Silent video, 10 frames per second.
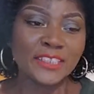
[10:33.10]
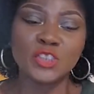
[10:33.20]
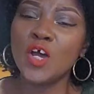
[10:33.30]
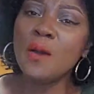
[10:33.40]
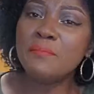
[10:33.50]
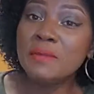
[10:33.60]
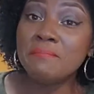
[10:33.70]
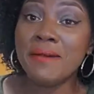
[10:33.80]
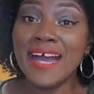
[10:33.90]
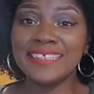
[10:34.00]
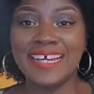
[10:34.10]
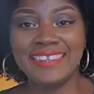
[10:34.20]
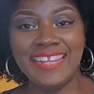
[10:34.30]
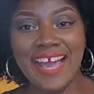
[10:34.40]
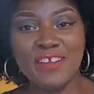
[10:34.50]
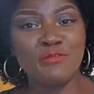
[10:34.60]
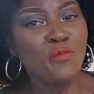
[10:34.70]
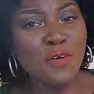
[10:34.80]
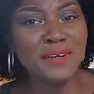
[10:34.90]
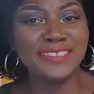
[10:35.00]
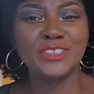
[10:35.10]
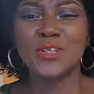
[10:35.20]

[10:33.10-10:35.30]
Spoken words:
Don't be mad at life. Woman,